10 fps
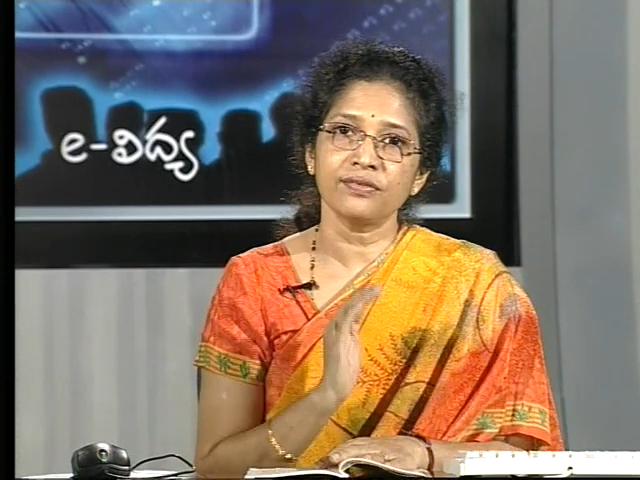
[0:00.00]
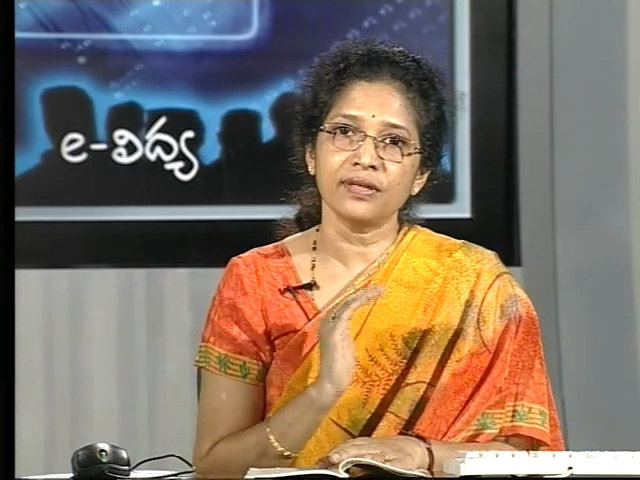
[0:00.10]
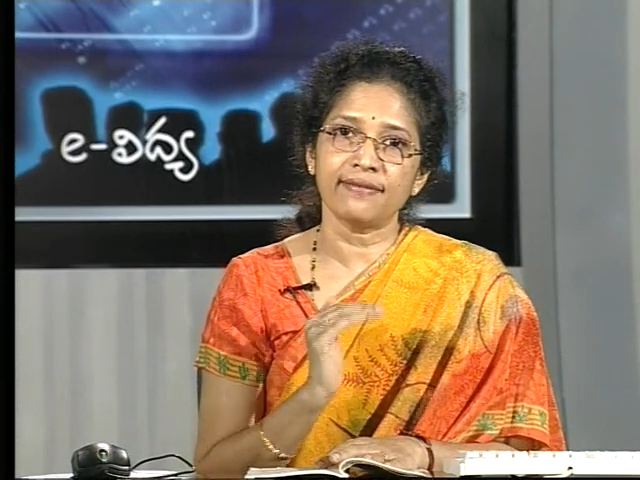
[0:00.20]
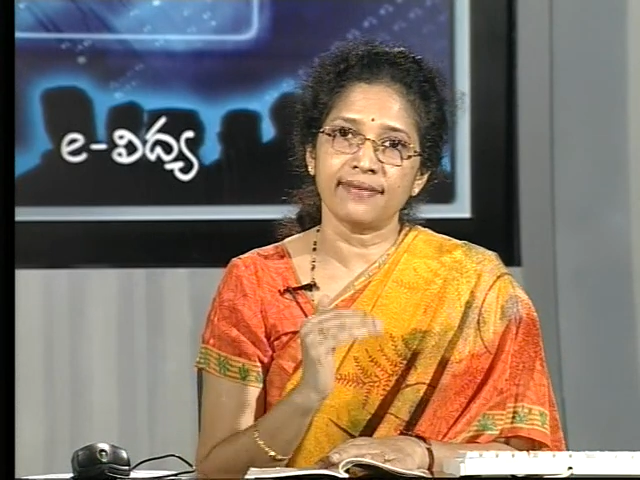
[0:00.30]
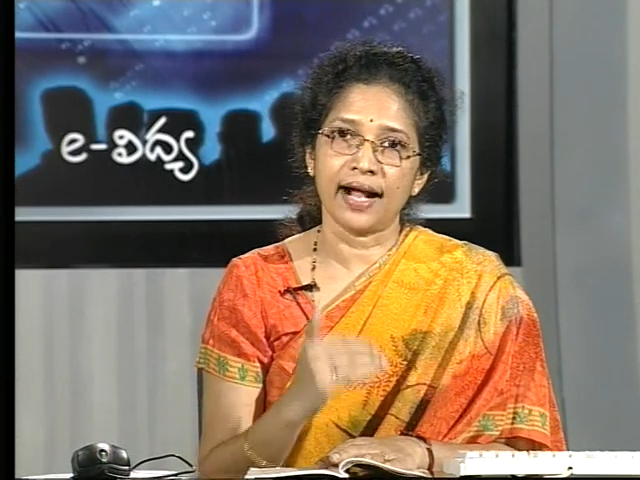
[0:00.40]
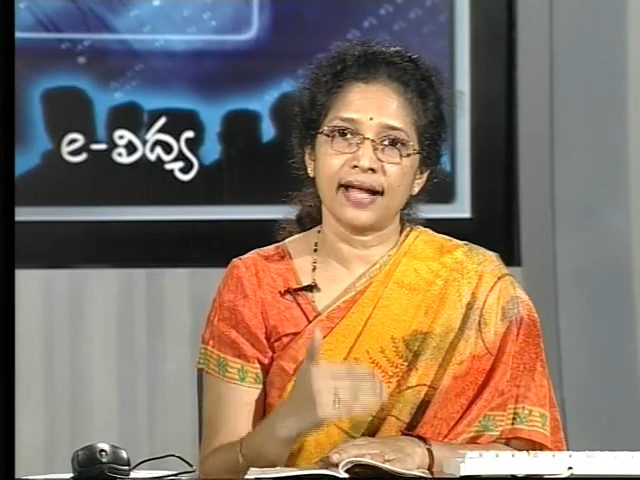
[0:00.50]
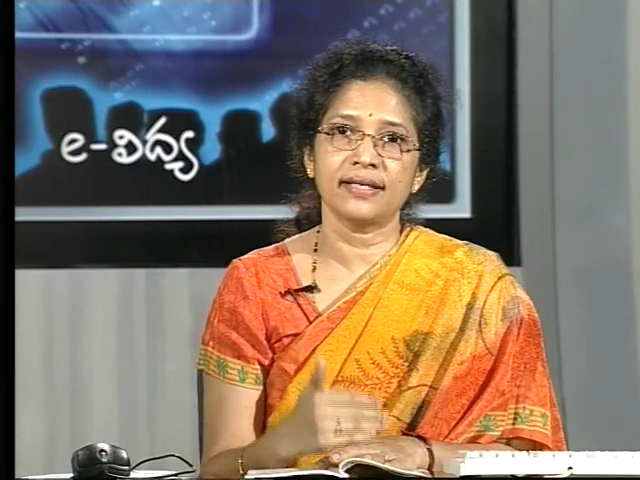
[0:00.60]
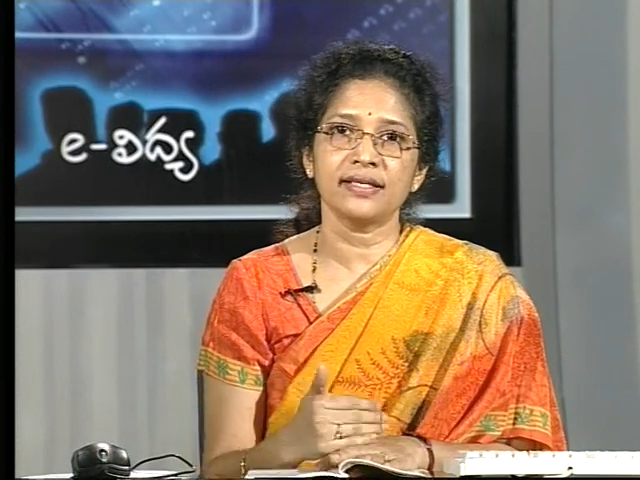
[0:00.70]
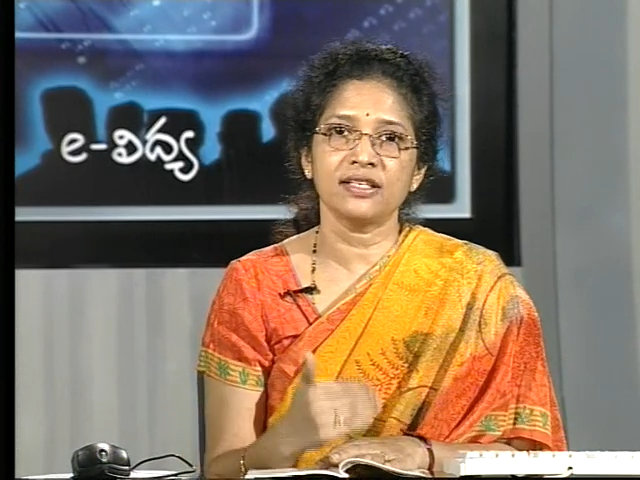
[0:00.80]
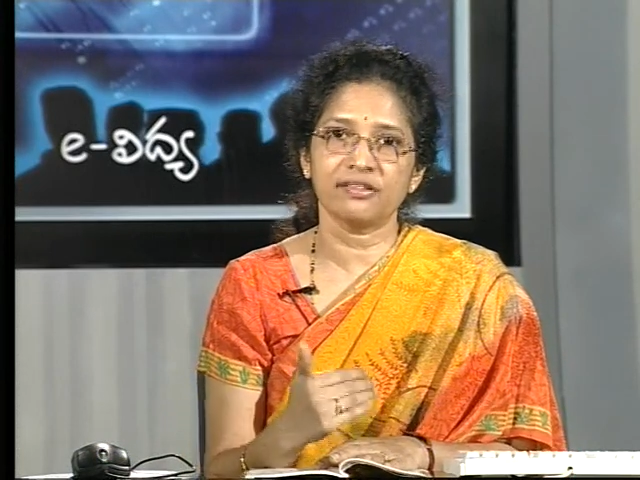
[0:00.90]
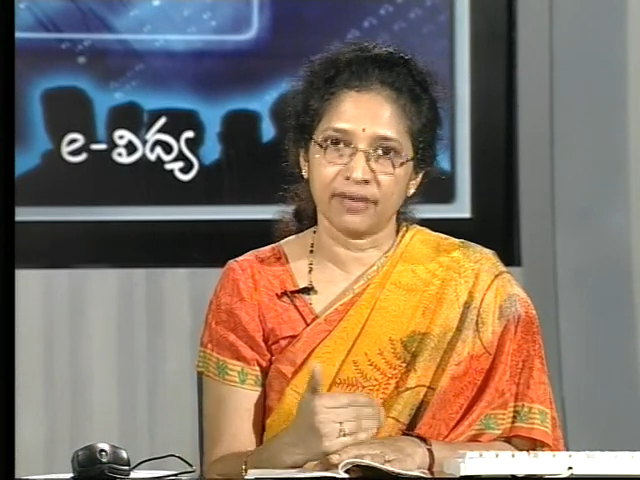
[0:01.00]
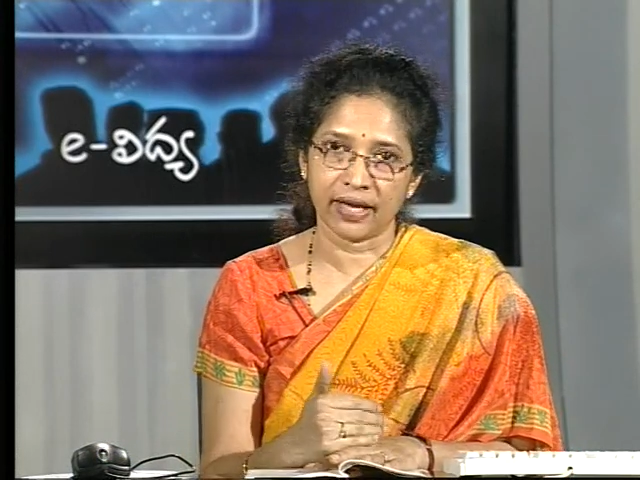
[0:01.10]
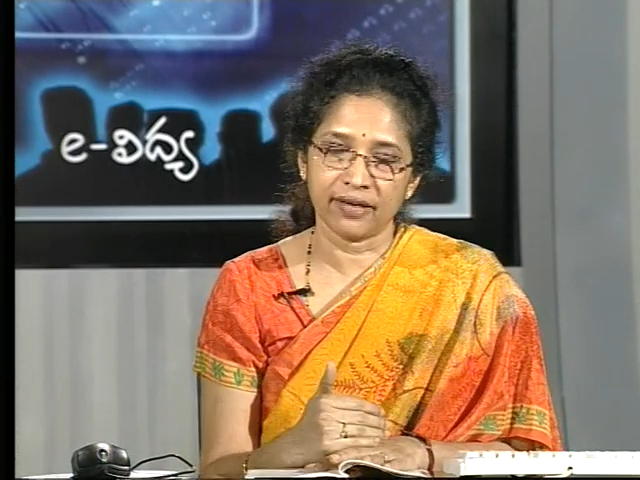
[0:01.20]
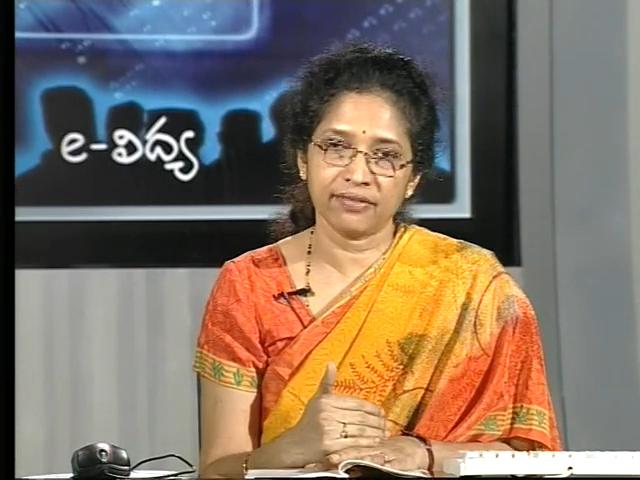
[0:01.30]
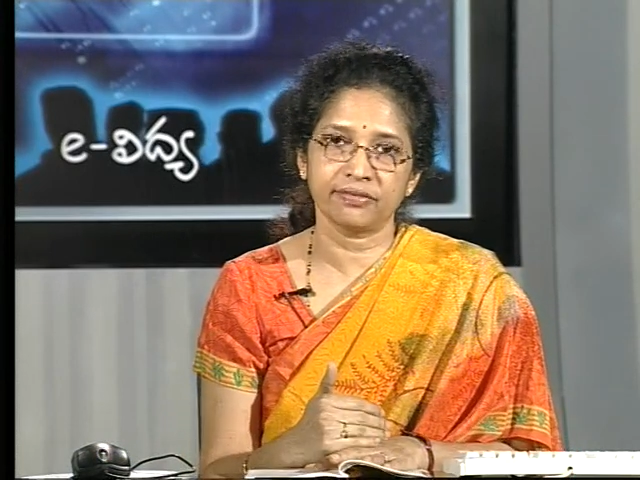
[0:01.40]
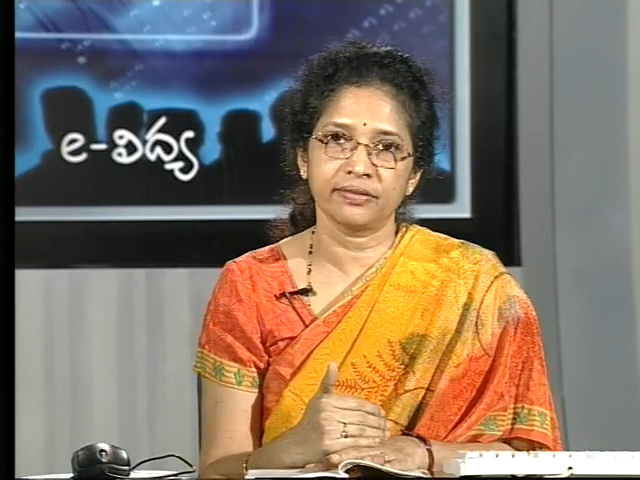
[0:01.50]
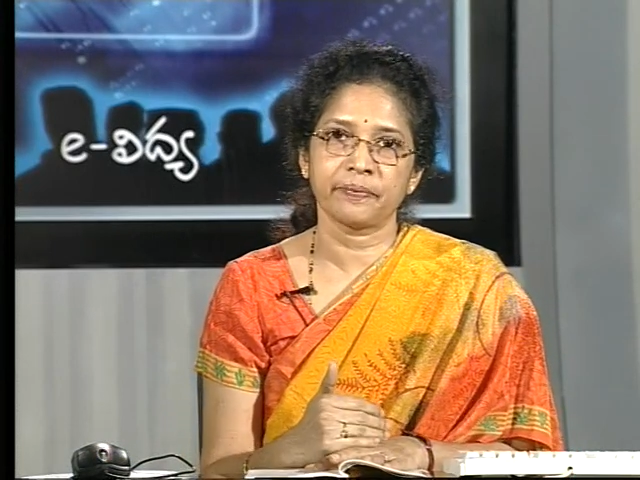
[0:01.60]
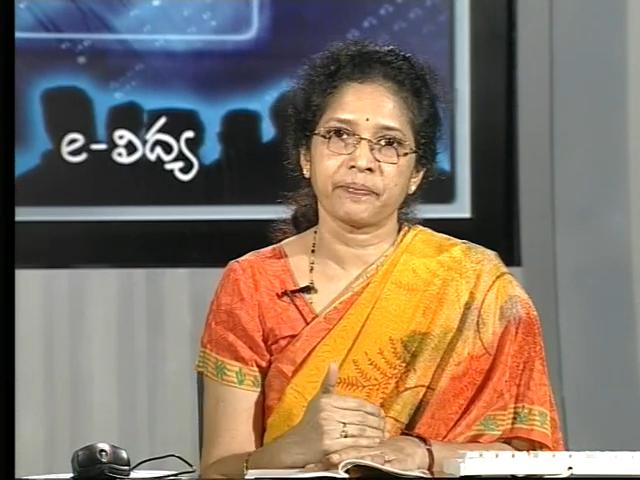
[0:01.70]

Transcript: full of irony of life